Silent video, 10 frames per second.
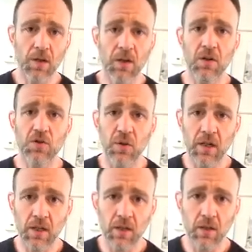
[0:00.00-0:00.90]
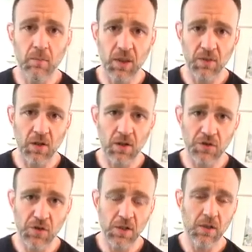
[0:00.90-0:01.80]
In our training
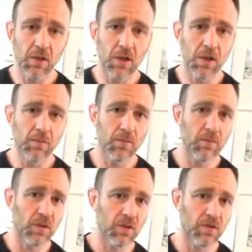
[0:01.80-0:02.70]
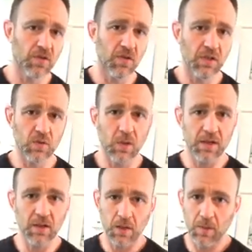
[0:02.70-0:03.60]
methodology, it's what
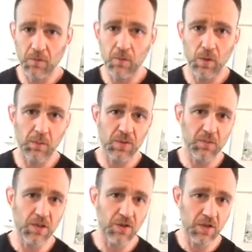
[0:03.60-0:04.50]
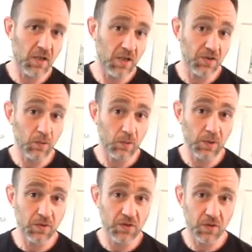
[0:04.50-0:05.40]
I talk about in 40 Plus BJJ. It's what
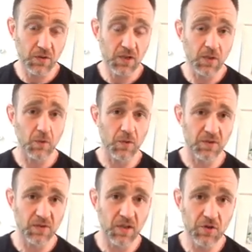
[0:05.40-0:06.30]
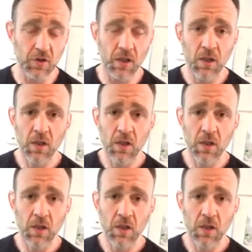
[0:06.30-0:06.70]
we use in our entire organization.